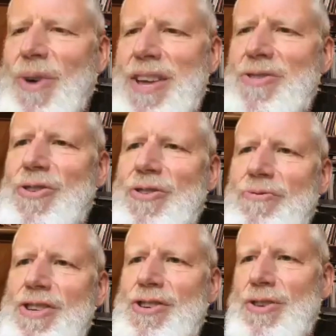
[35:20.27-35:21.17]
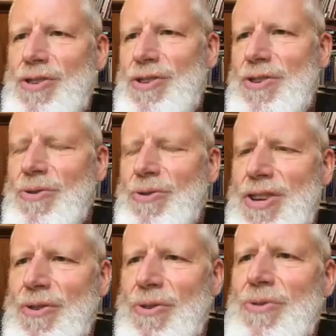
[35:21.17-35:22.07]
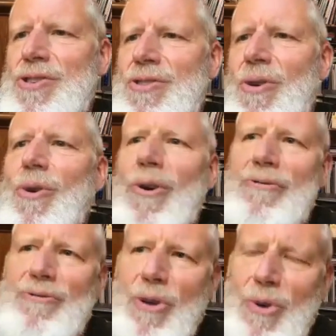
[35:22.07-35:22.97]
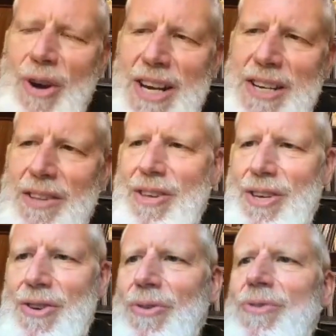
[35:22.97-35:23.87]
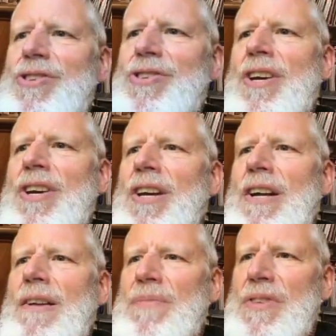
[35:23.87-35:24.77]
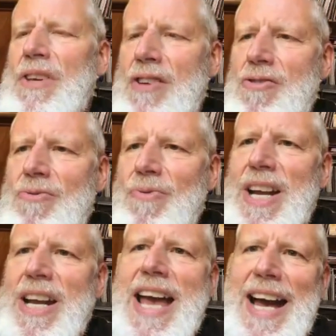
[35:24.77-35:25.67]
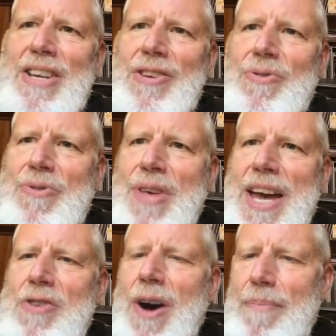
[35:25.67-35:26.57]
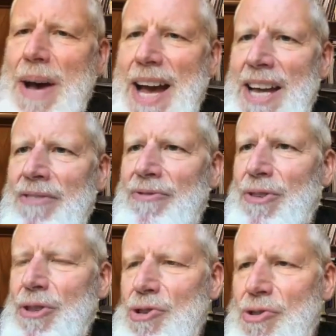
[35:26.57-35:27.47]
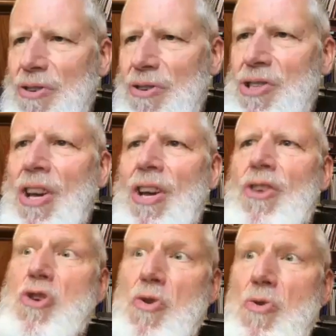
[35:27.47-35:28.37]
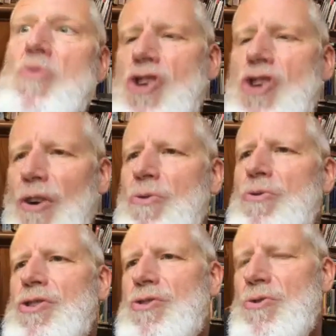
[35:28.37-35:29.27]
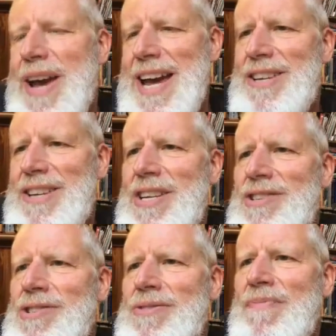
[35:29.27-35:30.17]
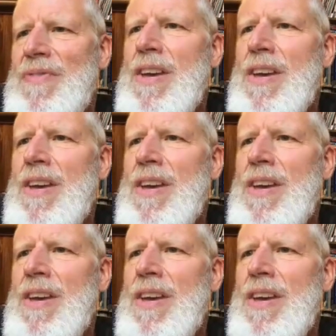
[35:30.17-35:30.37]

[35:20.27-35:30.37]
where you could reduce your use or avoid the use, can you really argue that you are paying for the service you chose to access.